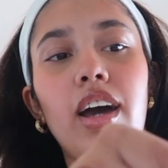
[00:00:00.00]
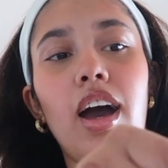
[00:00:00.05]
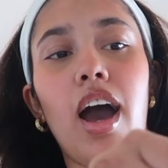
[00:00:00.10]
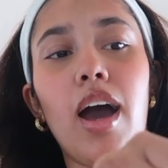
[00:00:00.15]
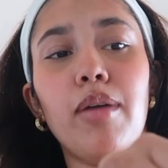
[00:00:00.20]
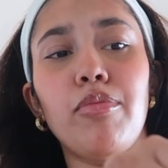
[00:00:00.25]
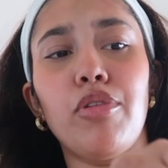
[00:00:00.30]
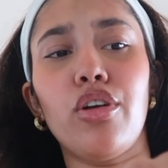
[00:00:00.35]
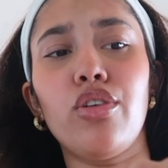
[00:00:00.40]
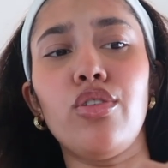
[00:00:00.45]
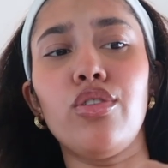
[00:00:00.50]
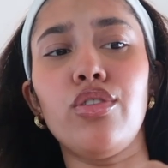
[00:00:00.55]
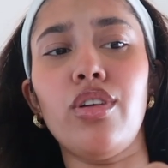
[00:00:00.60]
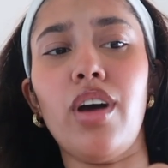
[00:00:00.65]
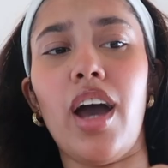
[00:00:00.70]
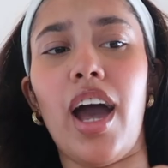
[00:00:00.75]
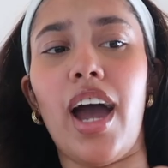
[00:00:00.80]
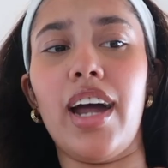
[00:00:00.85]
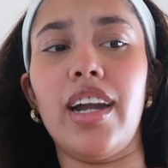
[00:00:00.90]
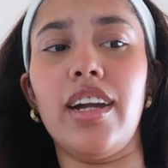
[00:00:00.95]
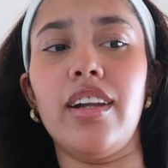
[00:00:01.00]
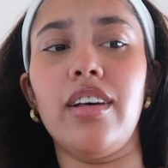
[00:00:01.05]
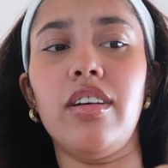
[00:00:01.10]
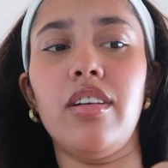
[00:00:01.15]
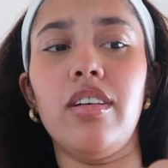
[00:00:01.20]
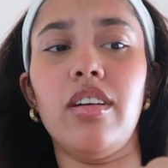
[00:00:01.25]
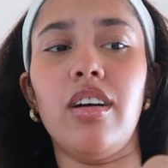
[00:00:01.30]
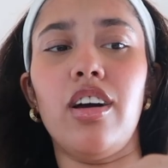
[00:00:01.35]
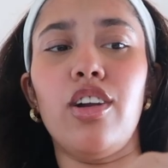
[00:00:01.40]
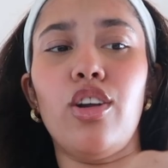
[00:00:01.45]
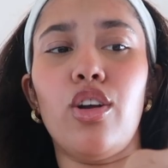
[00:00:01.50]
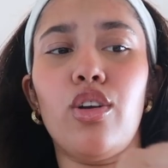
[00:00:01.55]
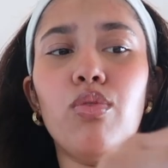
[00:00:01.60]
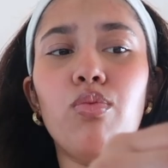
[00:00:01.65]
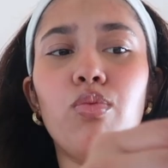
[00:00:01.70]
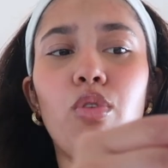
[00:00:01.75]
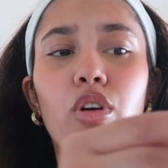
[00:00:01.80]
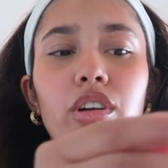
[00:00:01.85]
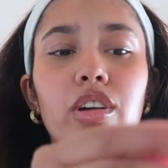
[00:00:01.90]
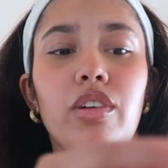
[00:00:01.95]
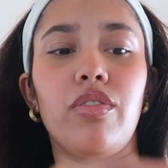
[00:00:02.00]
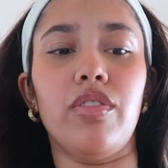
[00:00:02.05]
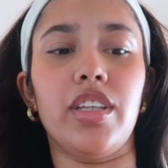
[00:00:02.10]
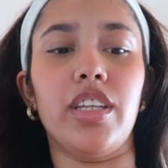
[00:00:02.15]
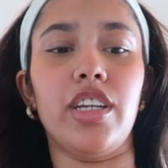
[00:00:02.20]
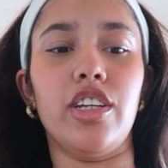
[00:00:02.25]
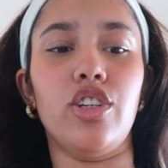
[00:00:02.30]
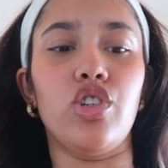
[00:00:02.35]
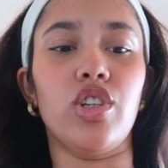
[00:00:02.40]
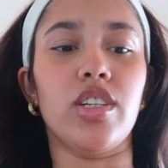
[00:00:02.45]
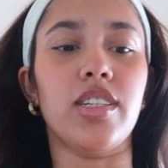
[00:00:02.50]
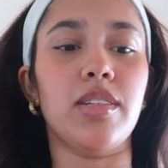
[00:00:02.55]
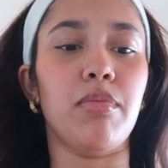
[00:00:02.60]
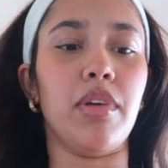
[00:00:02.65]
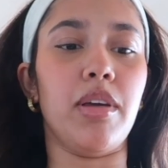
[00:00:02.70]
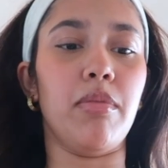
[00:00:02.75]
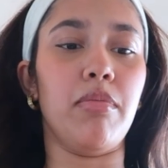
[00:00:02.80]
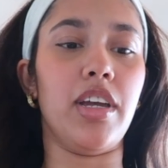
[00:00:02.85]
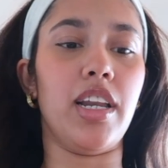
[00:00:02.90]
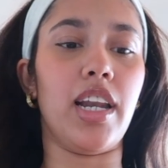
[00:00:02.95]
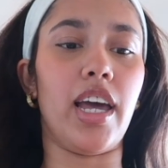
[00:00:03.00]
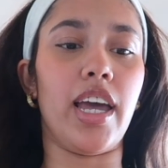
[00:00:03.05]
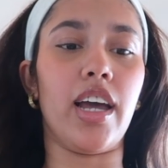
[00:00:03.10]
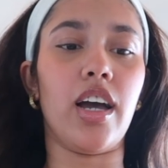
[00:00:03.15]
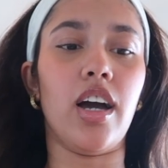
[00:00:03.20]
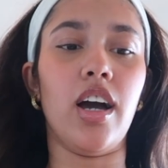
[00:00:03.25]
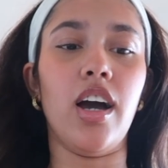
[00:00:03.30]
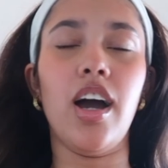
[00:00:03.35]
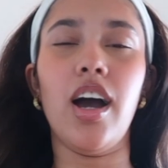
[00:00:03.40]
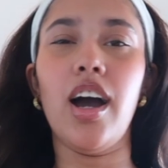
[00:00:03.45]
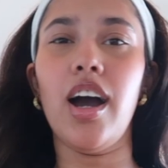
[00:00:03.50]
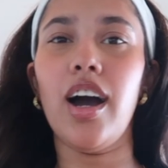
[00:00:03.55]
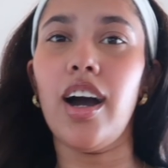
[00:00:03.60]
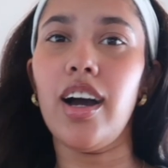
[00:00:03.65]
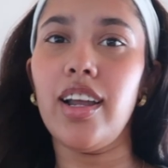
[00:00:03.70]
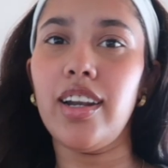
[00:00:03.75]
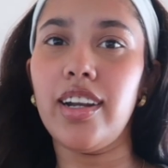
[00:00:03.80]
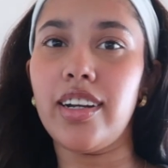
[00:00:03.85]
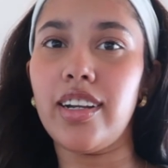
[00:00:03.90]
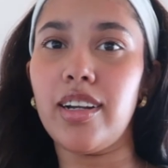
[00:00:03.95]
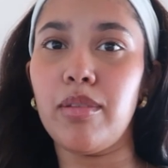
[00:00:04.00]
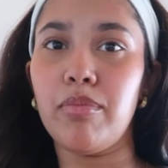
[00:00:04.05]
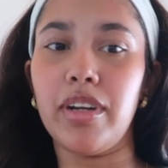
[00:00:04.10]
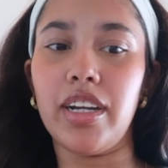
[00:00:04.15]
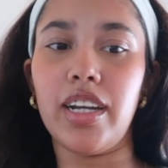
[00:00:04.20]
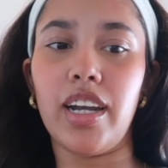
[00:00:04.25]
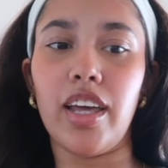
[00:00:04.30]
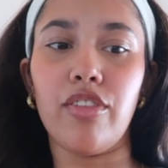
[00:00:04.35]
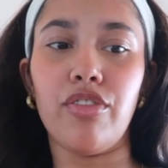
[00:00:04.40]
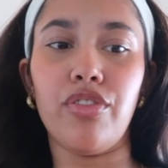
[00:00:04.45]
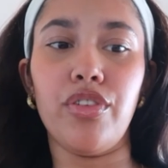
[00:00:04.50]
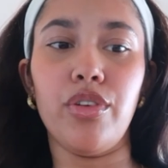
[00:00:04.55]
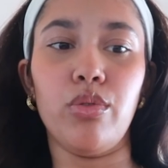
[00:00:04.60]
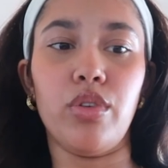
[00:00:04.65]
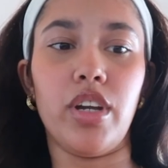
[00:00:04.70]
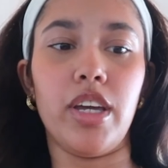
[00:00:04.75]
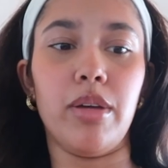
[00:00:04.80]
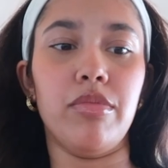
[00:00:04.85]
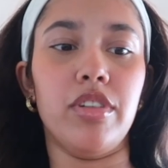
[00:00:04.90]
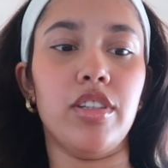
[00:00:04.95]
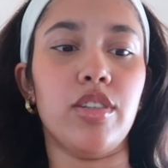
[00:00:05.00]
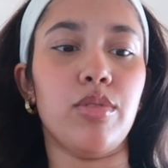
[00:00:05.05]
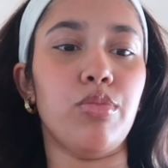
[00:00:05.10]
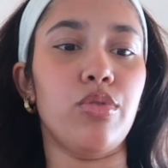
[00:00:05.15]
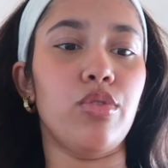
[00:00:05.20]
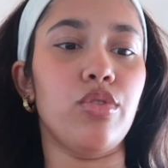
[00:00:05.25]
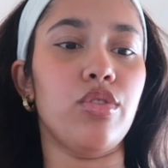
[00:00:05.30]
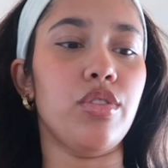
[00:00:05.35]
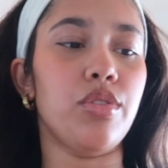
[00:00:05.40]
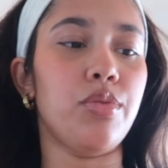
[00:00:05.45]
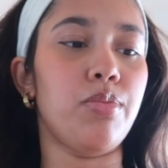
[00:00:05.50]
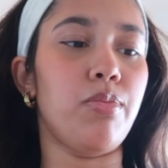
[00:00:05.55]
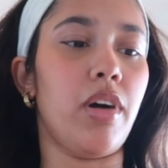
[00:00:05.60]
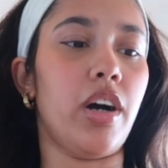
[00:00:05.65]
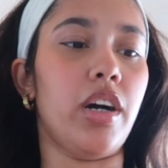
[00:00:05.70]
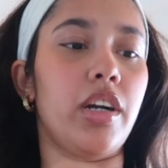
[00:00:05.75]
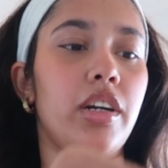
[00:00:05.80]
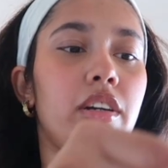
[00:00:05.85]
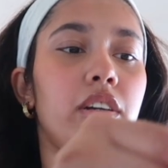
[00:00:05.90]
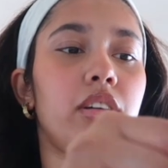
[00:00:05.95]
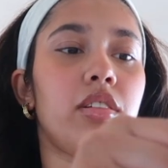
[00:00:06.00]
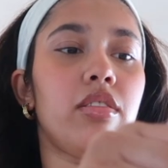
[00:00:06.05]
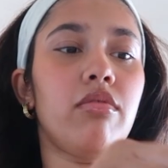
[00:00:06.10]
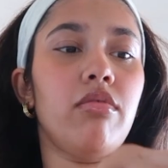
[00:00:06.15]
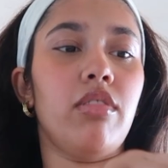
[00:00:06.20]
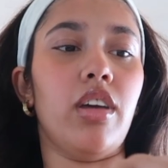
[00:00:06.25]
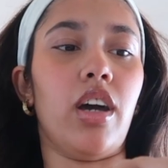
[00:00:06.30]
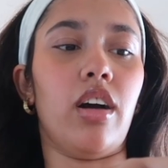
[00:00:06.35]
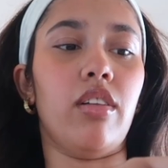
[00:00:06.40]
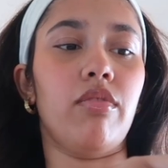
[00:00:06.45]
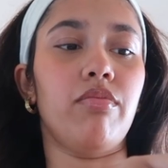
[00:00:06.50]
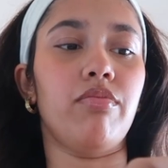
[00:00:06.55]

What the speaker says: I'm not going to add a lot of water with it, just maybe like a little bit, like few tablespoons. But yeah,